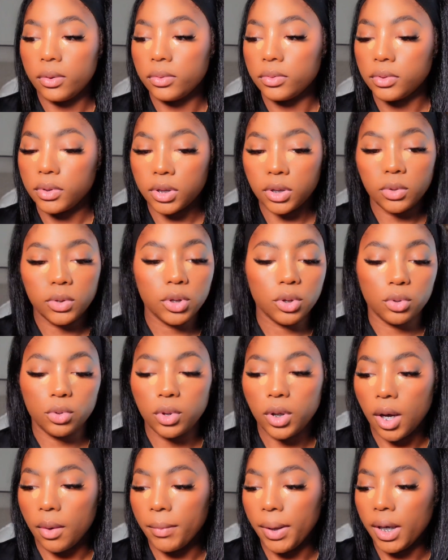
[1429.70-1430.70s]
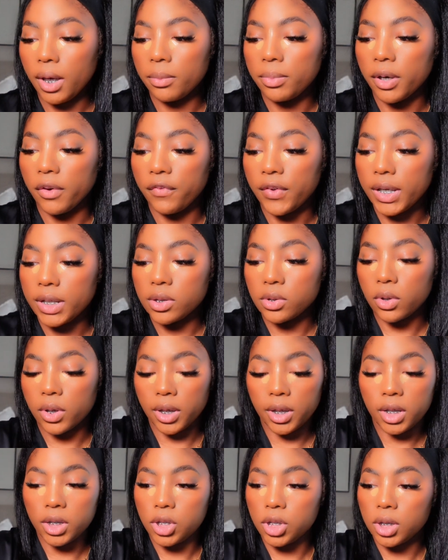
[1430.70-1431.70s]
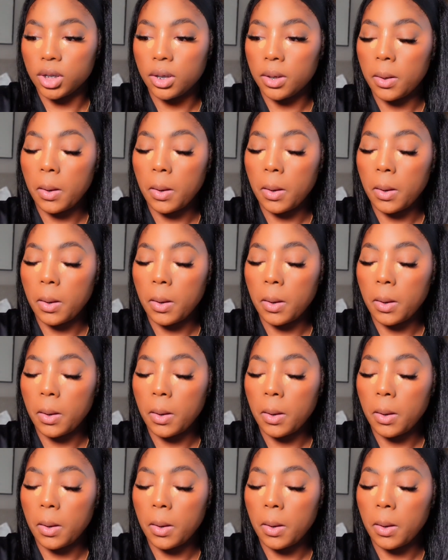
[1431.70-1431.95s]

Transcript: As soon as you do your makeup, your face start itching.